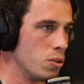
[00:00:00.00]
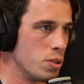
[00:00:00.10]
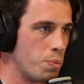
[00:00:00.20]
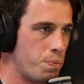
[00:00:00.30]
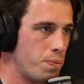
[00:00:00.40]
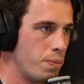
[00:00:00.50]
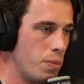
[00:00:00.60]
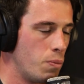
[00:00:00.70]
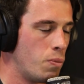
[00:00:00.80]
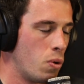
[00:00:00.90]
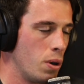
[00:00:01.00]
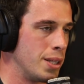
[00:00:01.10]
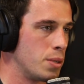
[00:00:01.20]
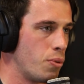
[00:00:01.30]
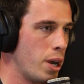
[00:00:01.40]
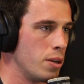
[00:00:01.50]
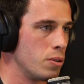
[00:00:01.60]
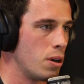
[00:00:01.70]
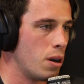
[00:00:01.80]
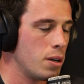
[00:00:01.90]
So it was a more or less a brand
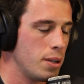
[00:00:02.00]
new car.